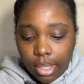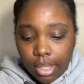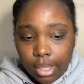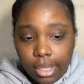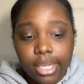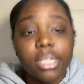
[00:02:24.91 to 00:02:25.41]

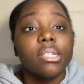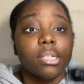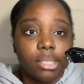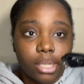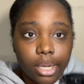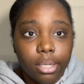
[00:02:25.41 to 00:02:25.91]
This
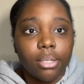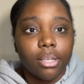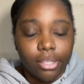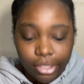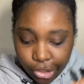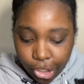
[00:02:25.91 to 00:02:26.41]
looks like
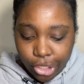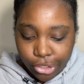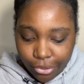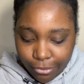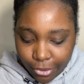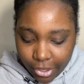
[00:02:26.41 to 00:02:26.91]
the
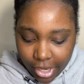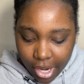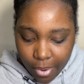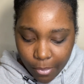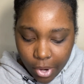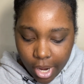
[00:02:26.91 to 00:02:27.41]
charger for the
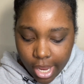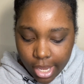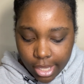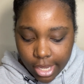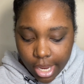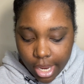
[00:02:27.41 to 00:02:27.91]
camera,
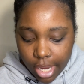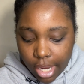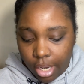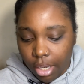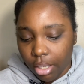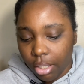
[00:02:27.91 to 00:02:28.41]
and
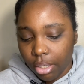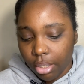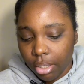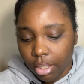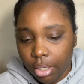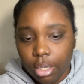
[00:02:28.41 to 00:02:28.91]
then
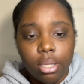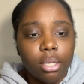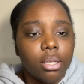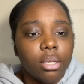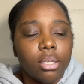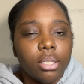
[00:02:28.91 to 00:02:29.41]

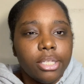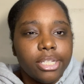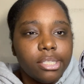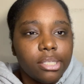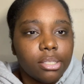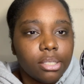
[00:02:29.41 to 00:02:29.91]

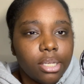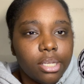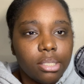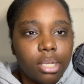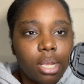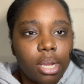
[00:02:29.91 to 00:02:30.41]
this
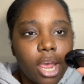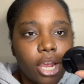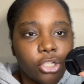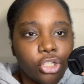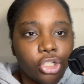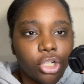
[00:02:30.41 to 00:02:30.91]
is an
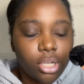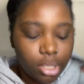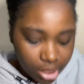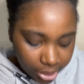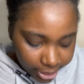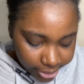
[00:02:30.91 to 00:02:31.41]
extra
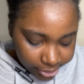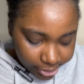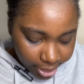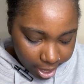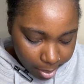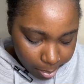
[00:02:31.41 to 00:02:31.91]
lens
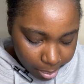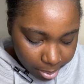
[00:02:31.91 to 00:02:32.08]
cap.